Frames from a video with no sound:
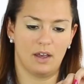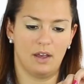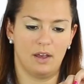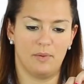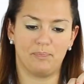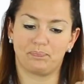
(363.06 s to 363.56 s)

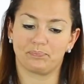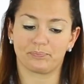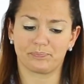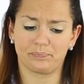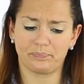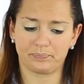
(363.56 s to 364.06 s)
a
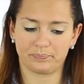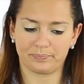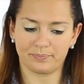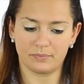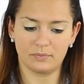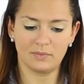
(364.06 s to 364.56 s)

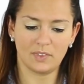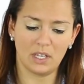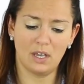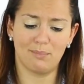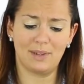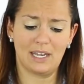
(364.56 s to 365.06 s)

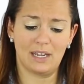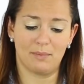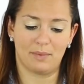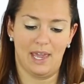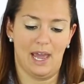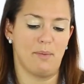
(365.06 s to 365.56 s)

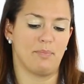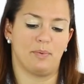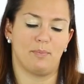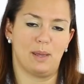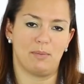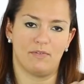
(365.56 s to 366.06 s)
medium
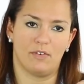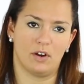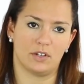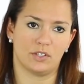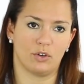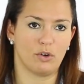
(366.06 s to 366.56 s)
cap, maybe for
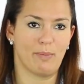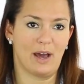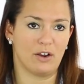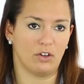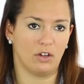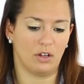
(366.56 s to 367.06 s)
a soda
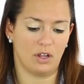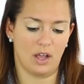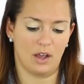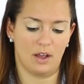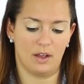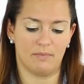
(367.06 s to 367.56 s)
bottle
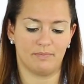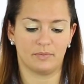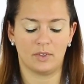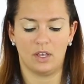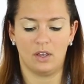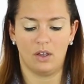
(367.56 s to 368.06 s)

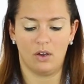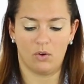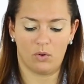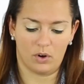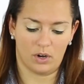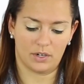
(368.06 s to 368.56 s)

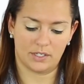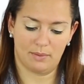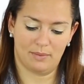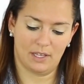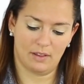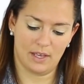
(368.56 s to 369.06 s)
or
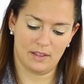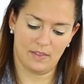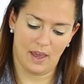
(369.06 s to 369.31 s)
something like